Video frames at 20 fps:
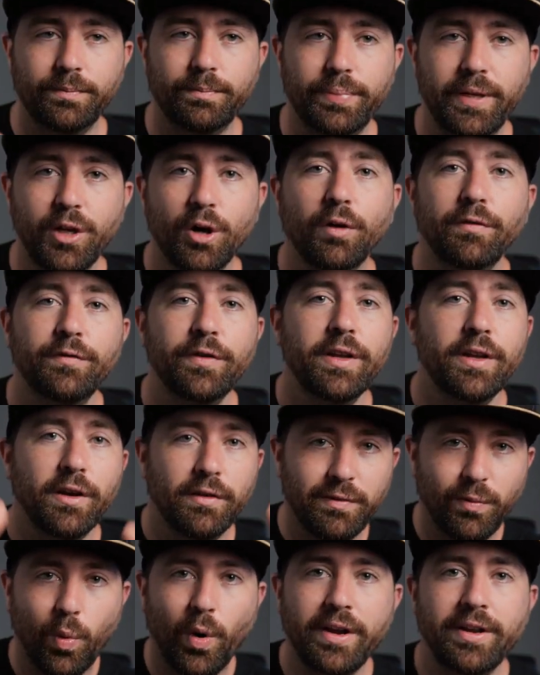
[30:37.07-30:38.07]
POV
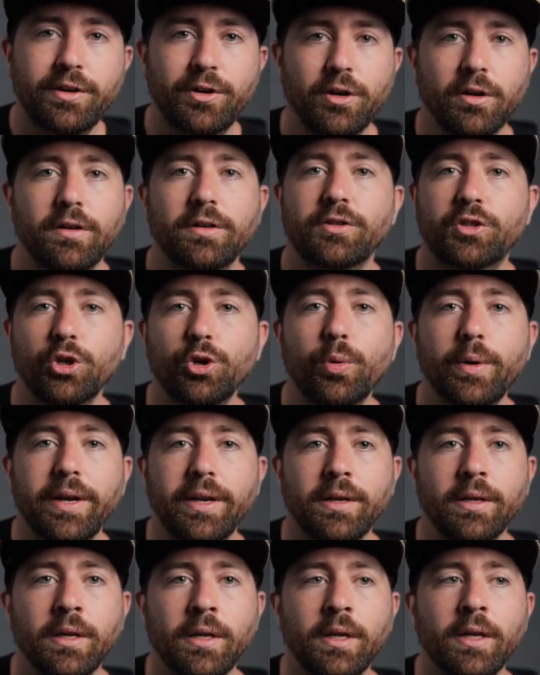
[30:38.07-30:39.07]
of what you're
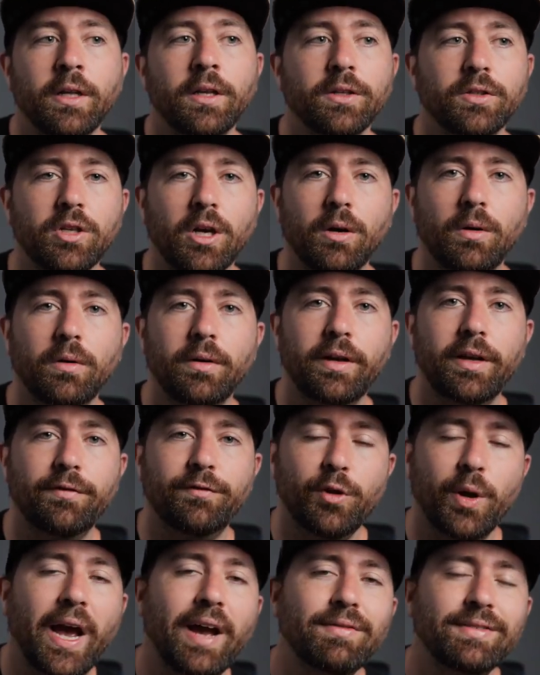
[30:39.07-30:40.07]
doing. So
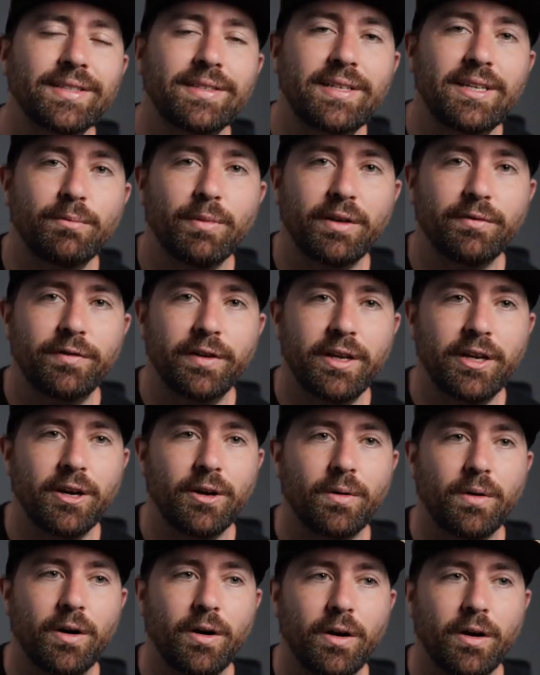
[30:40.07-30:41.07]
if you haven't seen my
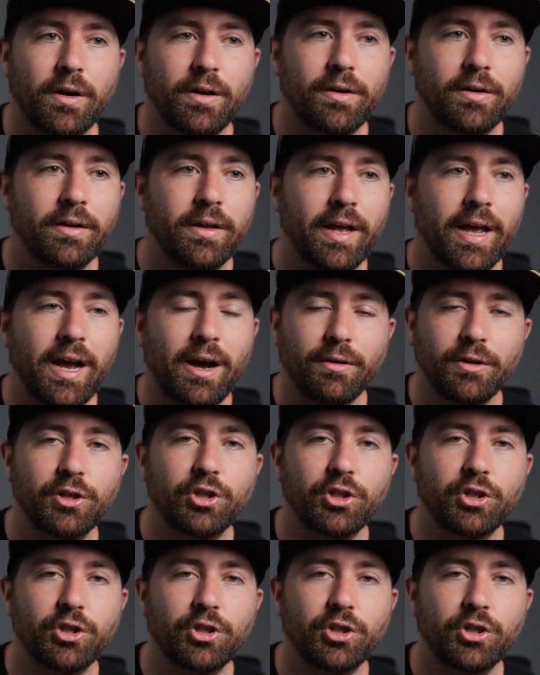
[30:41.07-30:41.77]
video on how